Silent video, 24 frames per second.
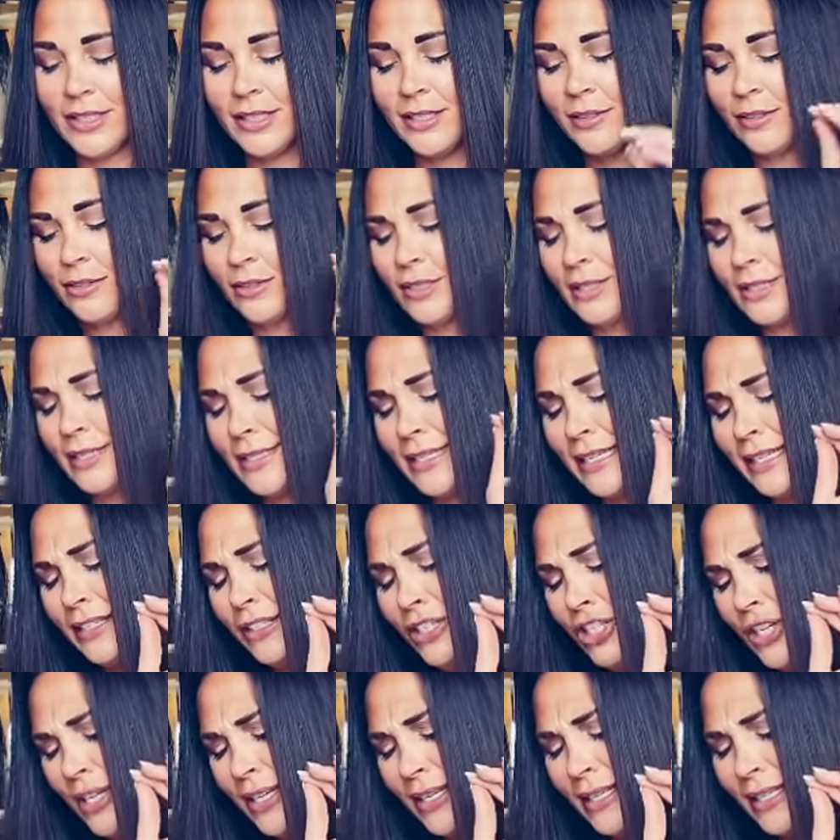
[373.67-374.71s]
either
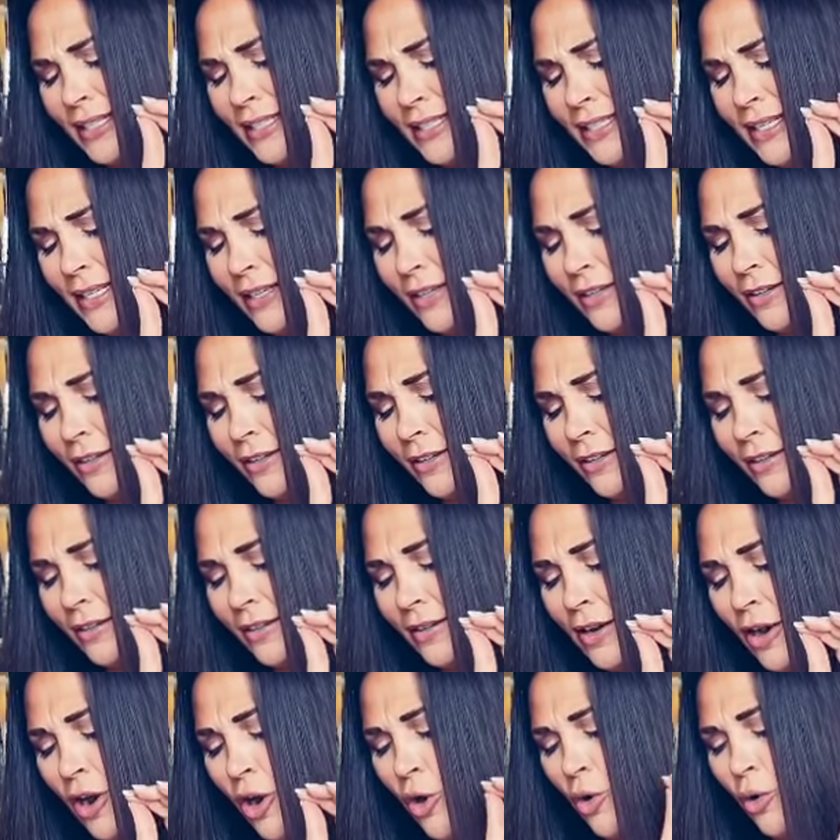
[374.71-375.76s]
stinginess here
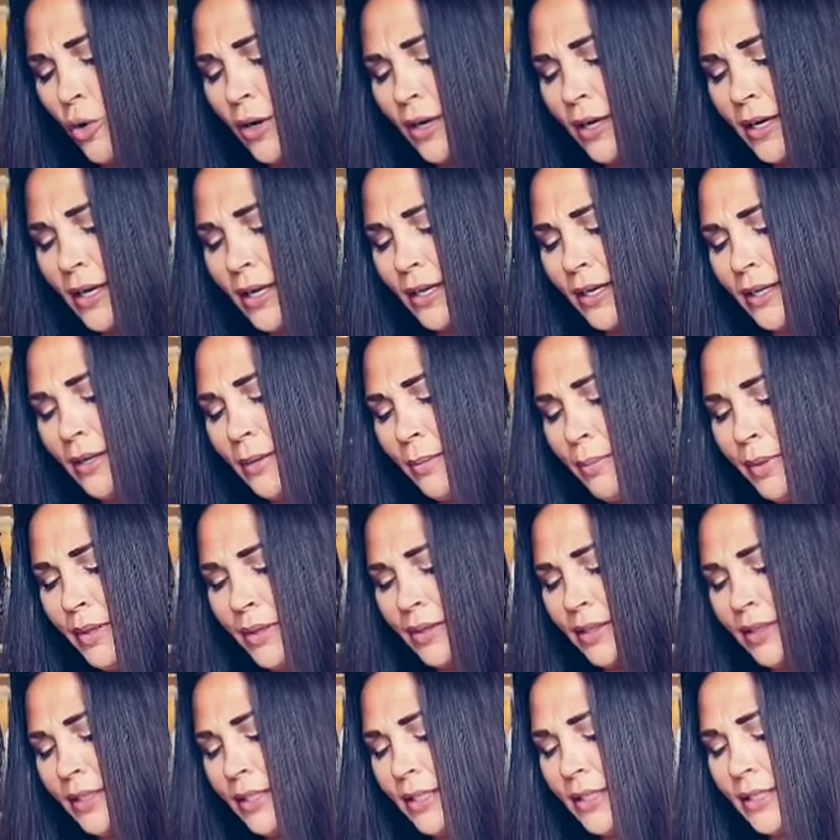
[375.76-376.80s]
or an
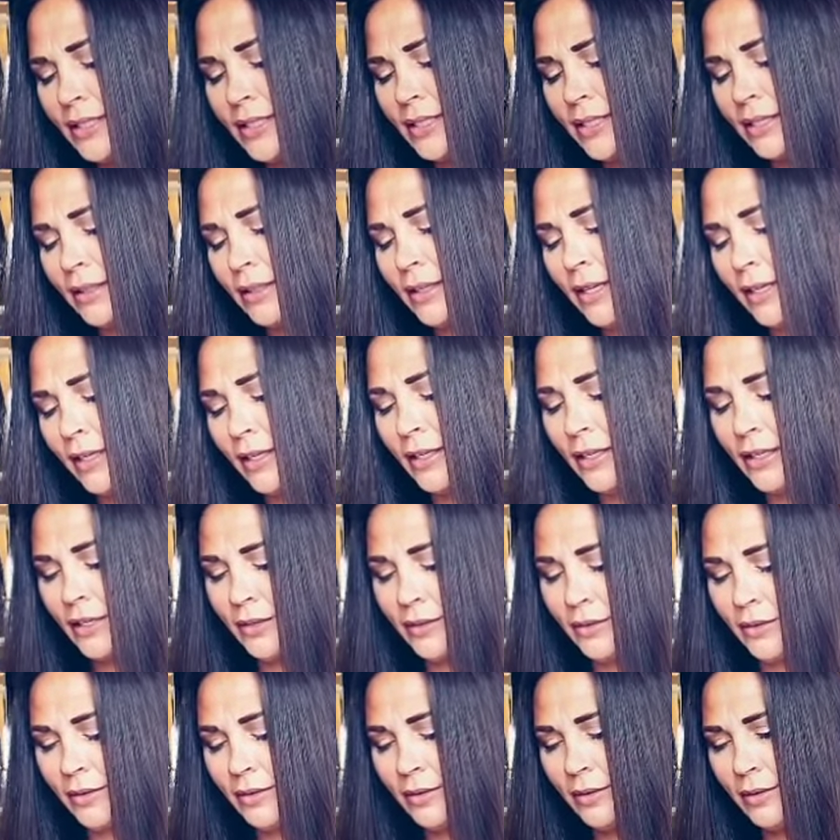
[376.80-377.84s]
inability to let
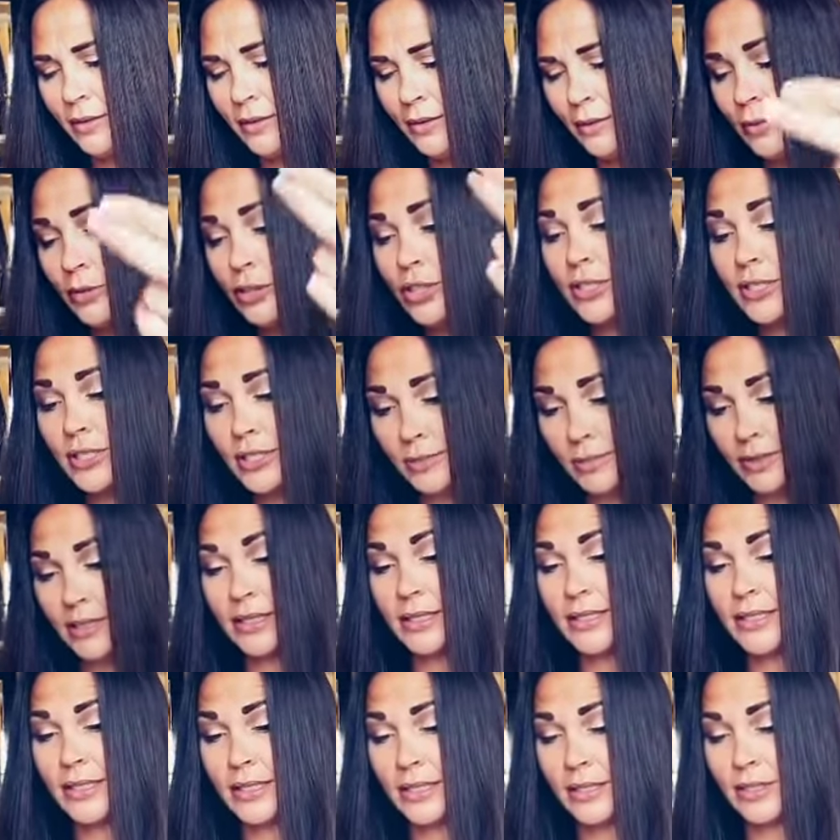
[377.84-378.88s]
go, which is
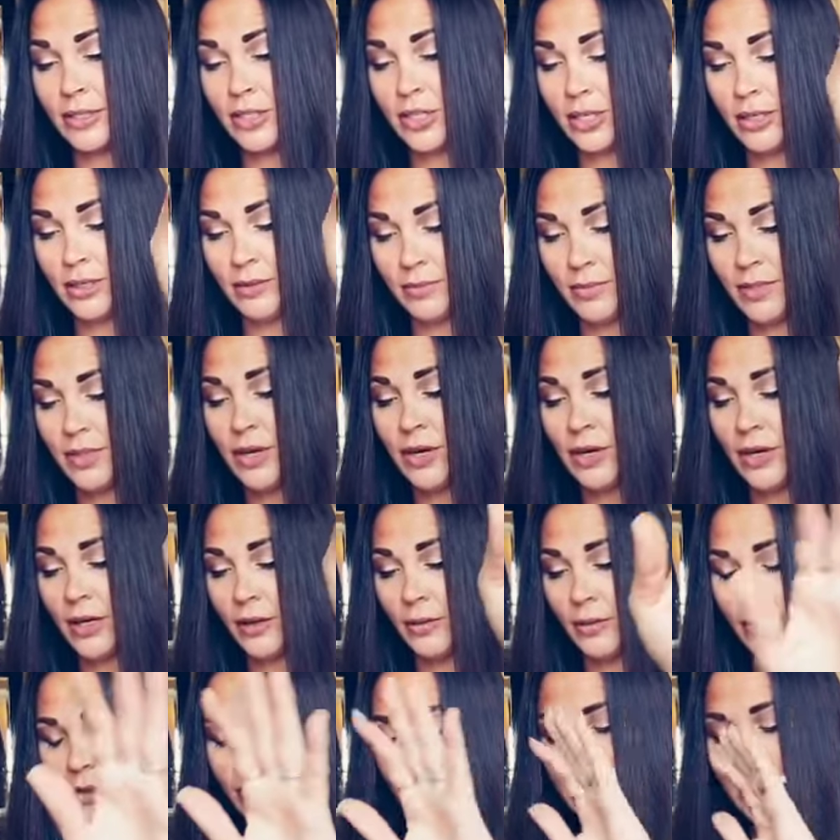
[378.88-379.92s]
being stingy. Sorry,
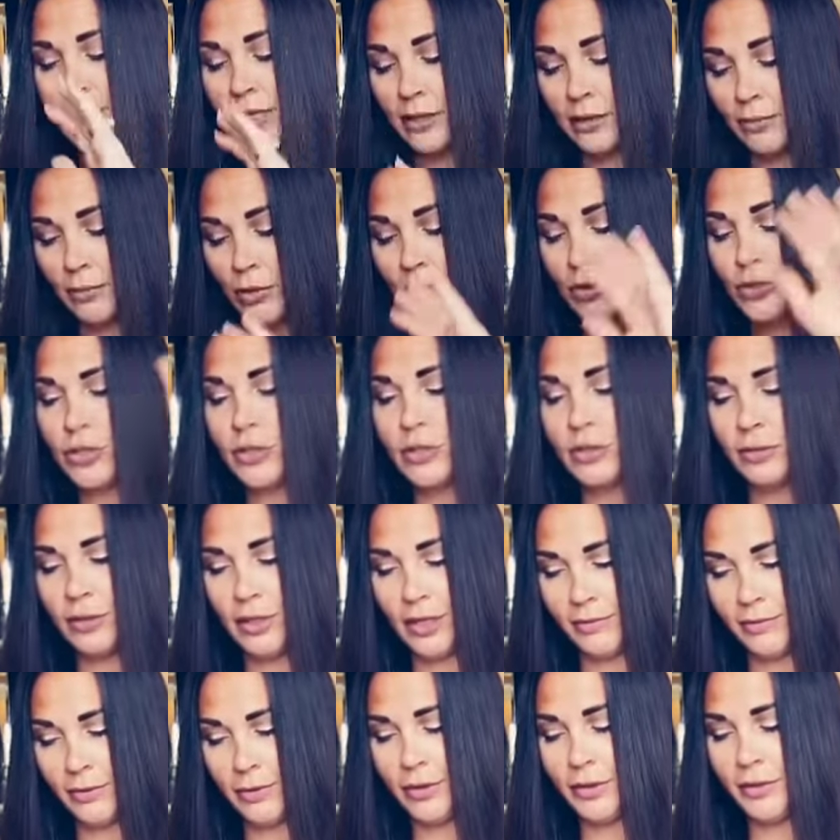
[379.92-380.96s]
whether it's on emotional
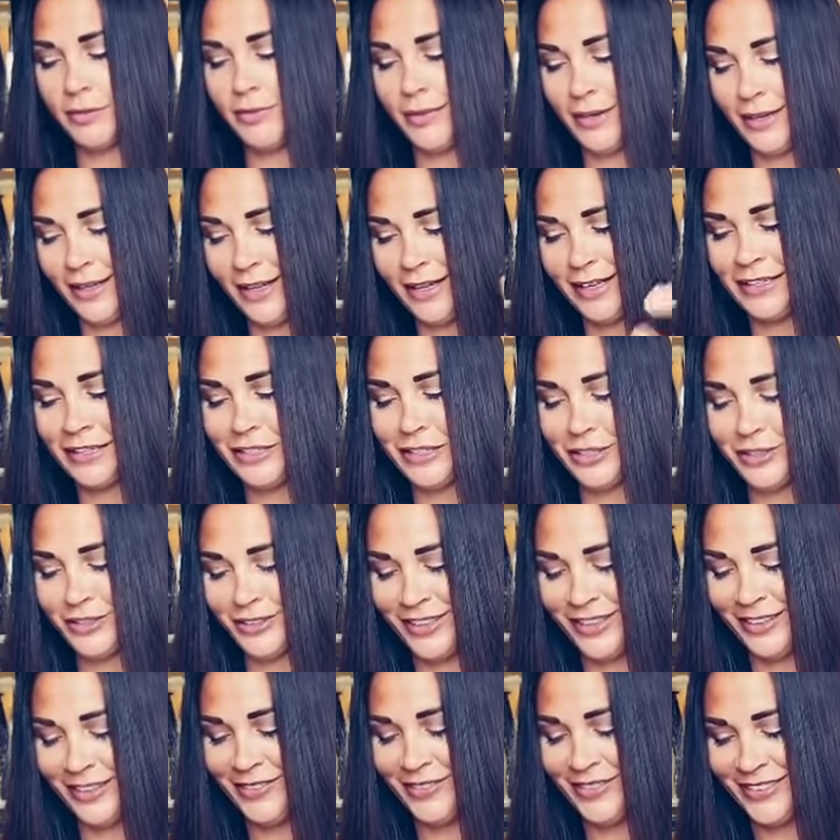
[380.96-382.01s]
level or
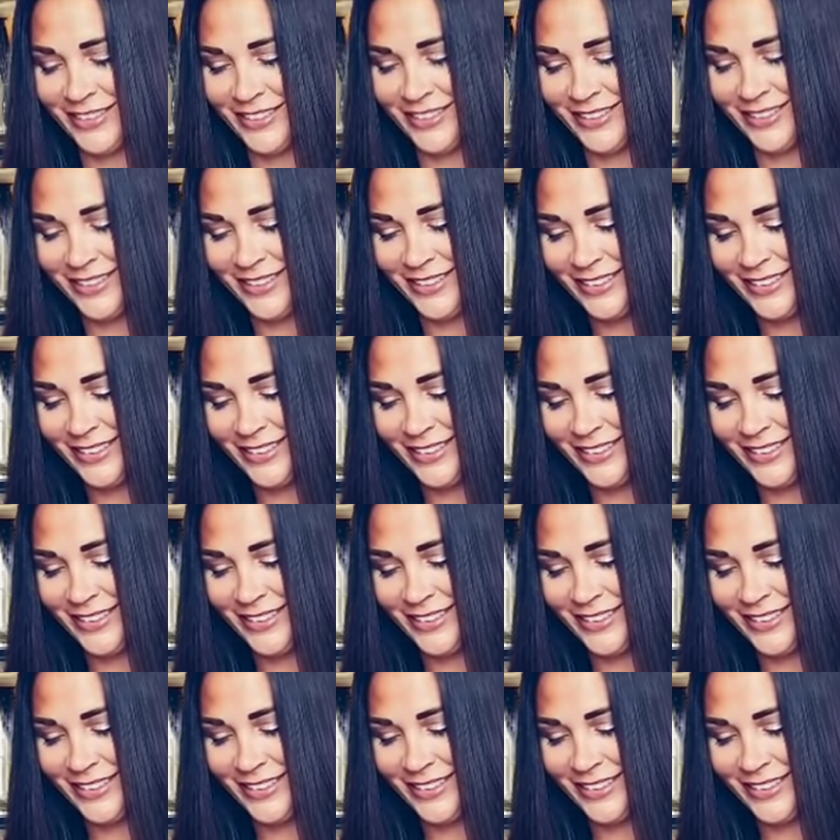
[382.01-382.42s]
financial level.